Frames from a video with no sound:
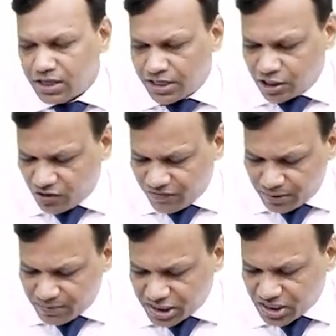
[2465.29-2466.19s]
Rate of
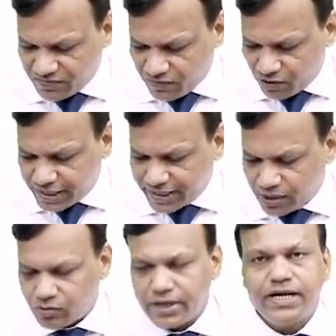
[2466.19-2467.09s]
elimination we have already
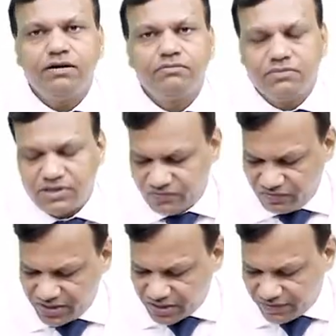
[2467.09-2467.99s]
calculated. We
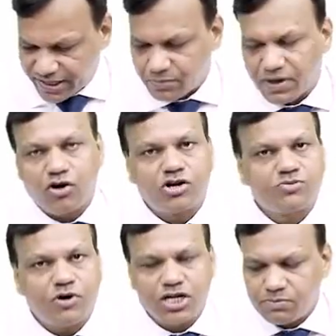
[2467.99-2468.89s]
will divide it by
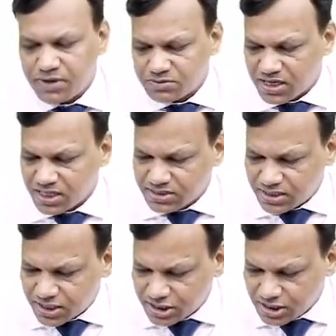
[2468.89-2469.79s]
corresponding plasma
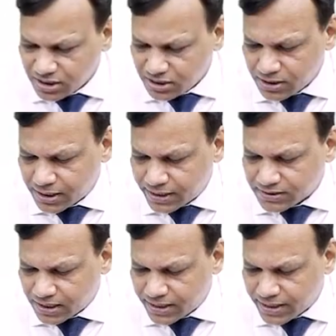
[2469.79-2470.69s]
concentration. It is
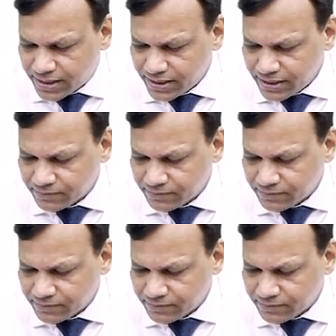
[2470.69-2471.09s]
100 here,